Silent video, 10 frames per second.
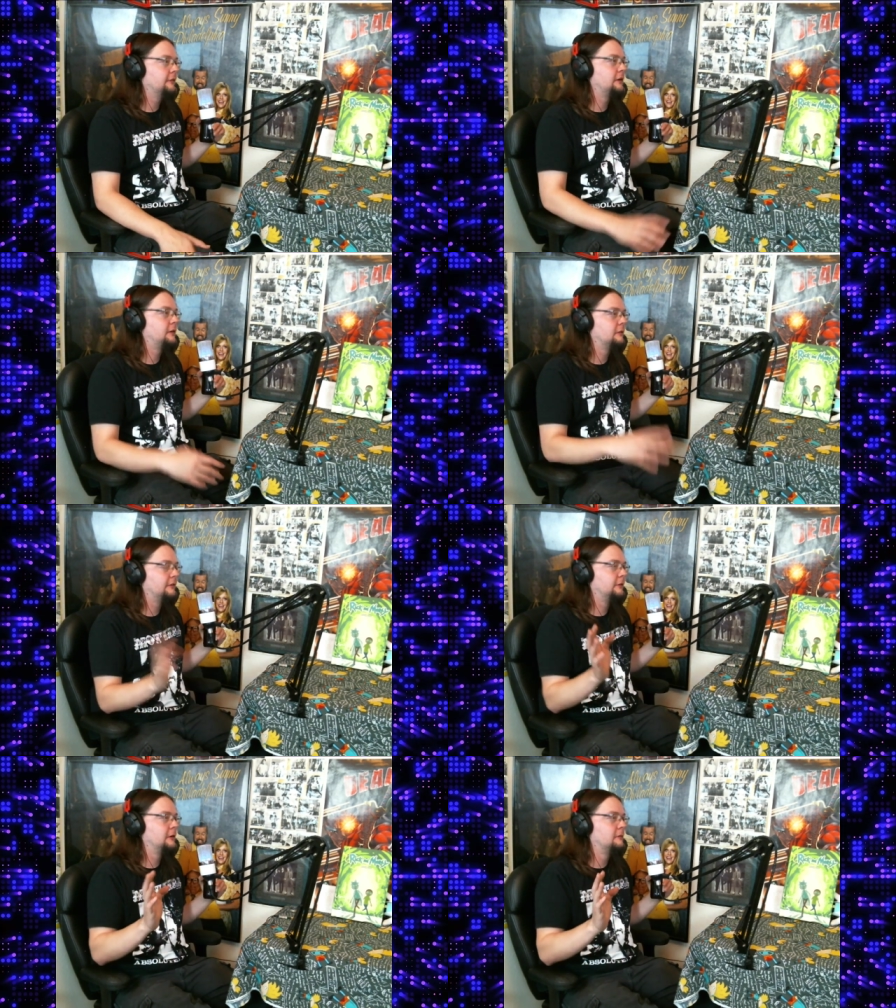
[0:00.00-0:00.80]
it to
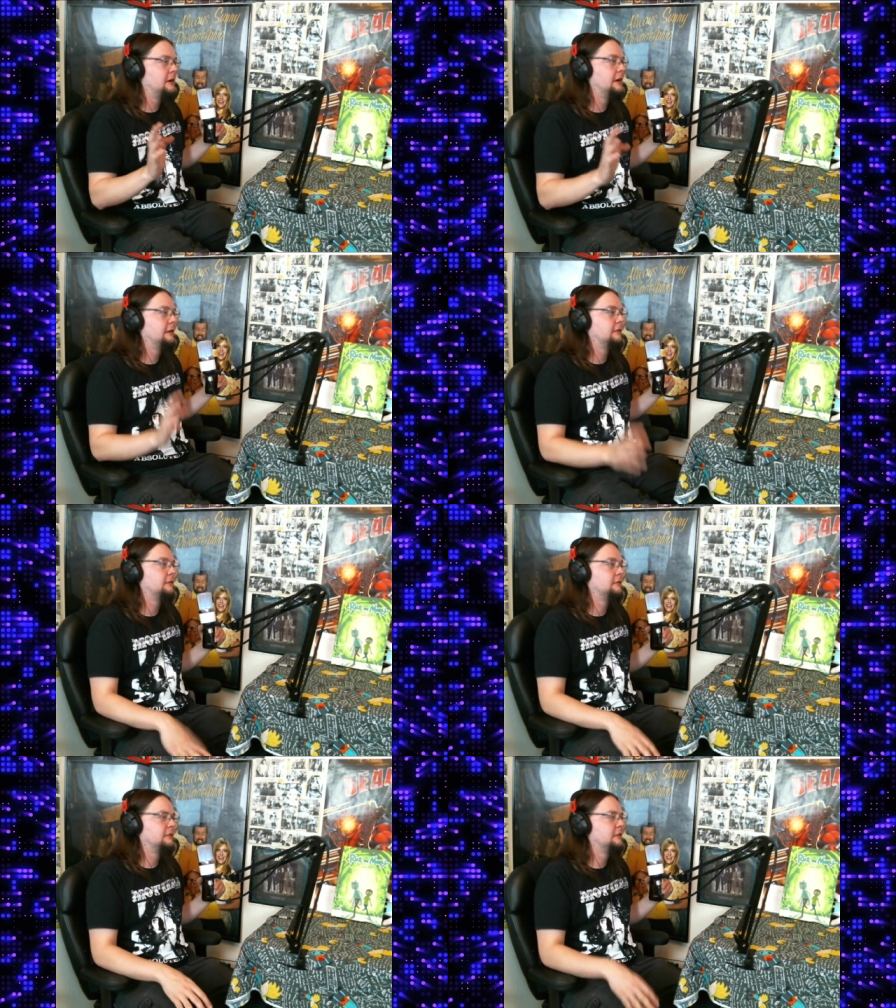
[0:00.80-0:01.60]
whoever you want,
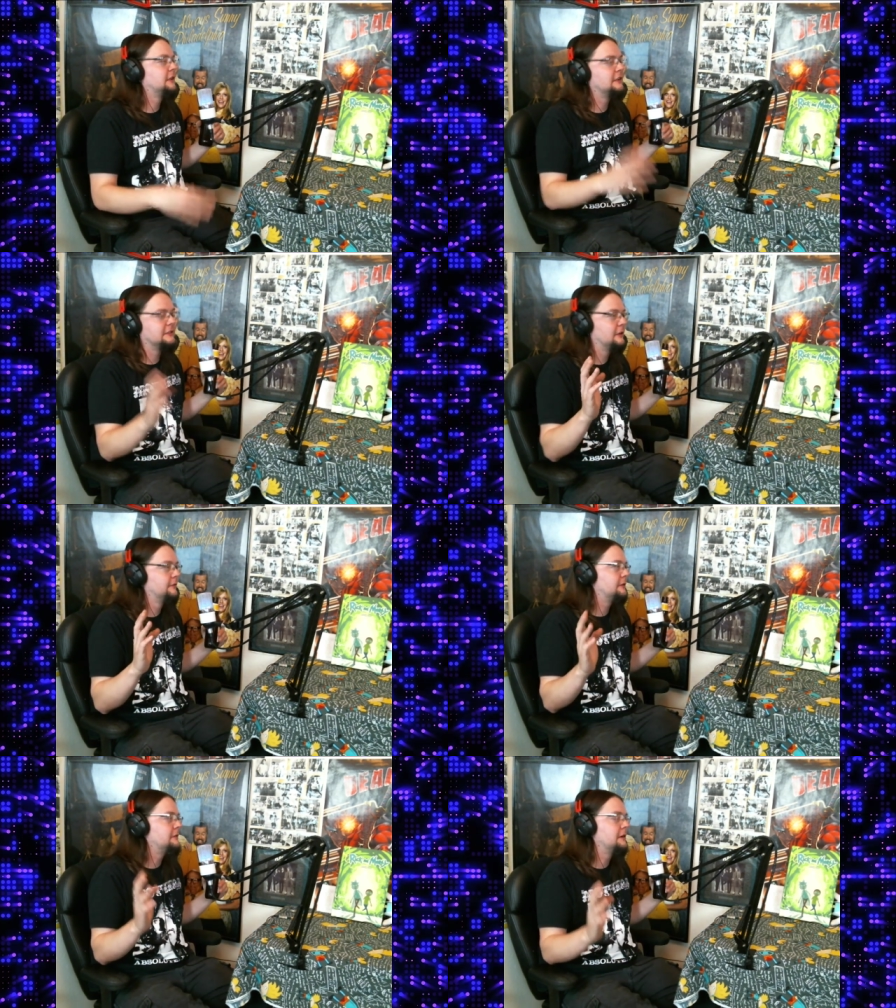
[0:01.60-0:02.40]
as long as they're over
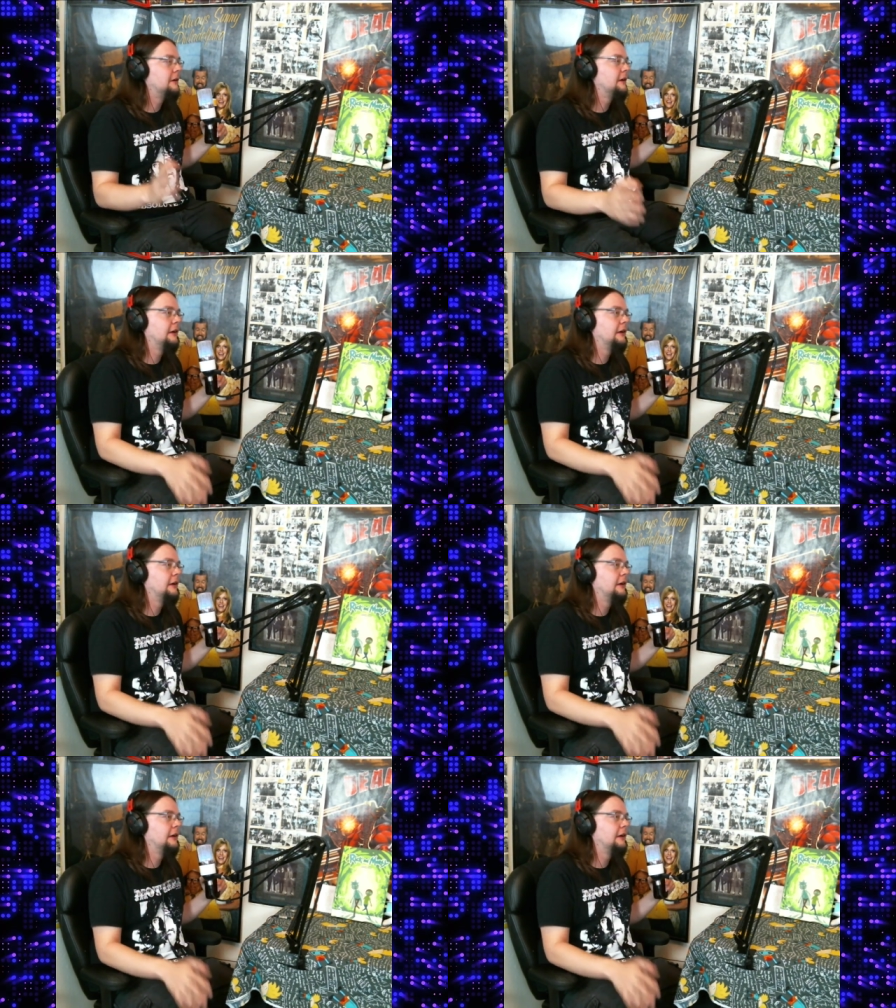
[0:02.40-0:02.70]
21,